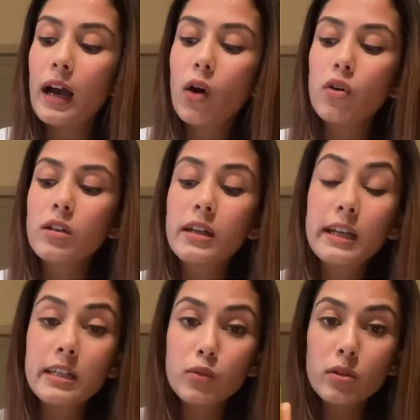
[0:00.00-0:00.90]

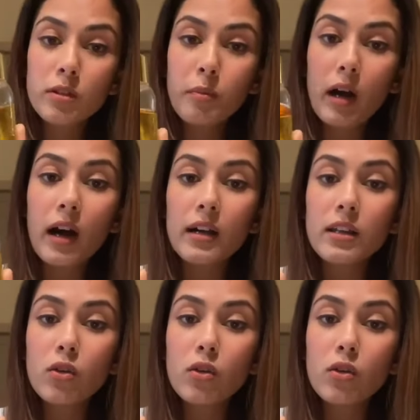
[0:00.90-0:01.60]
alternate it with the Pahadi